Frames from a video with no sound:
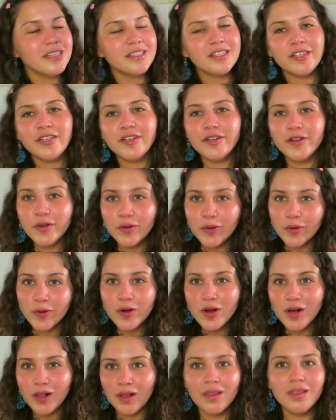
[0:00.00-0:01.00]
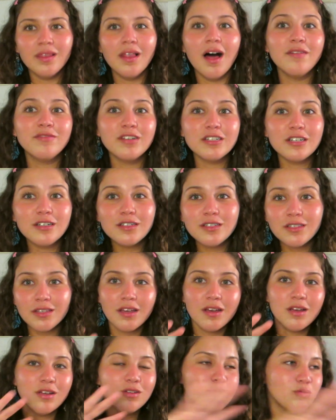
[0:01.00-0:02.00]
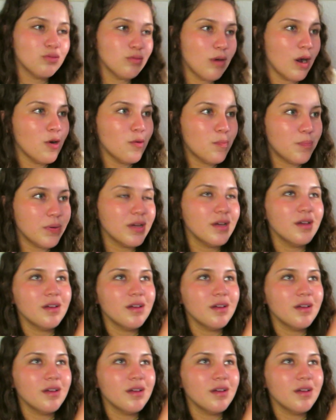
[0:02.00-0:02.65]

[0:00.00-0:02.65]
to lovers trope.